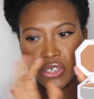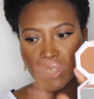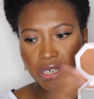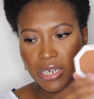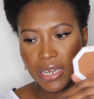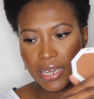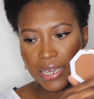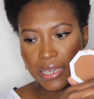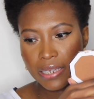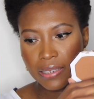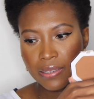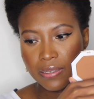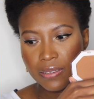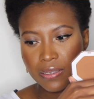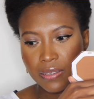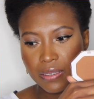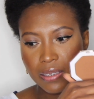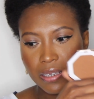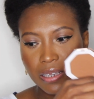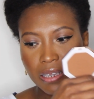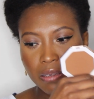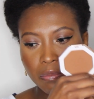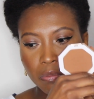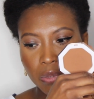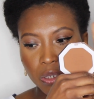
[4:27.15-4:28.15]

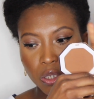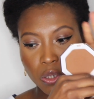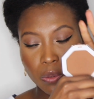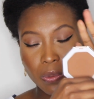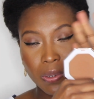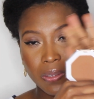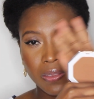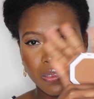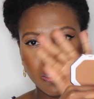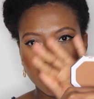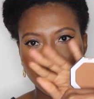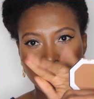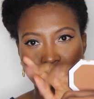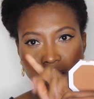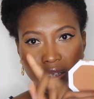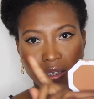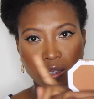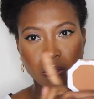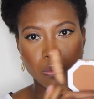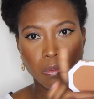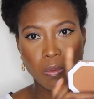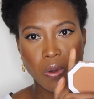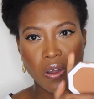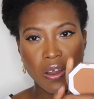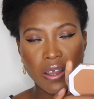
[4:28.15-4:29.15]
shades in between
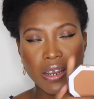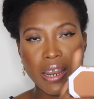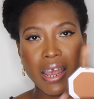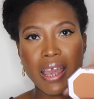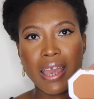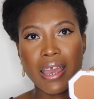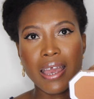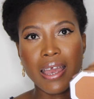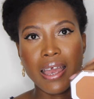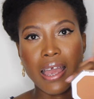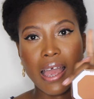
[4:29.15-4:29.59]
this one